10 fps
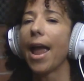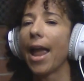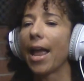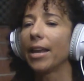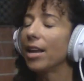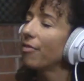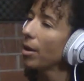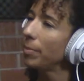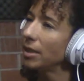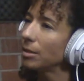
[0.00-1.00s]
And if I
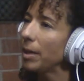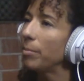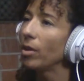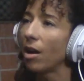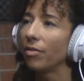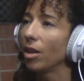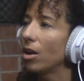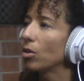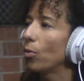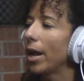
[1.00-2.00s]
piss people off
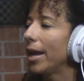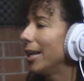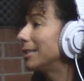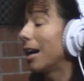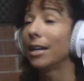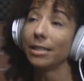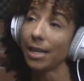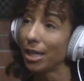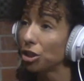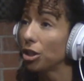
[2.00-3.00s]
along the way, it's
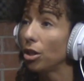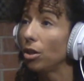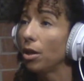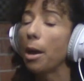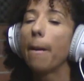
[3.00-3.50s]
unintentional,